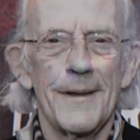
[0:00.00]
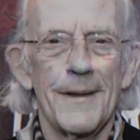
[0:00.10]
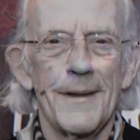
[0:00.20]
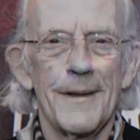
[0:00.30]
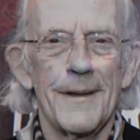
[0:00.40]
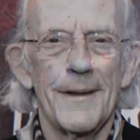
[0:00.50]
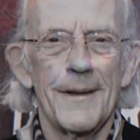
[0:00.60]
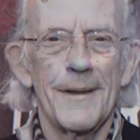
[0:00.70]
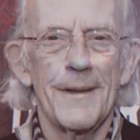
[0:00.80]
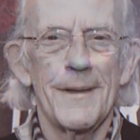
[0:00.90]
in the same
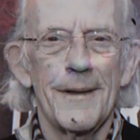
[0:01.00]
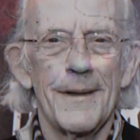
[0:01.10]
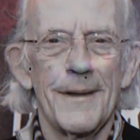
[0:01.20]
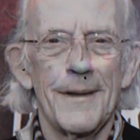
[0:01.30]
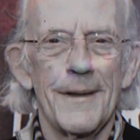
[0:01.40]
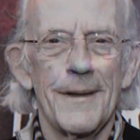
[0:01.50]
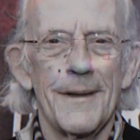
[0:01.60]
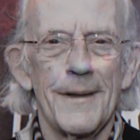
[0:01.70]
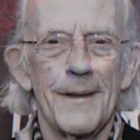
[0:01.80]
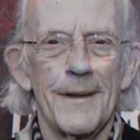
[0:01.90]
space in the same
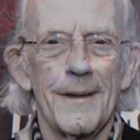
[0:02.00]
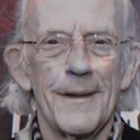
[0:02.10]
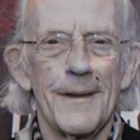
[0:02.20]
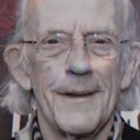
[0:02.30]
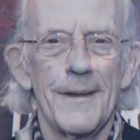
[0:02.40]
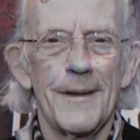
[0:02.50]
time and make it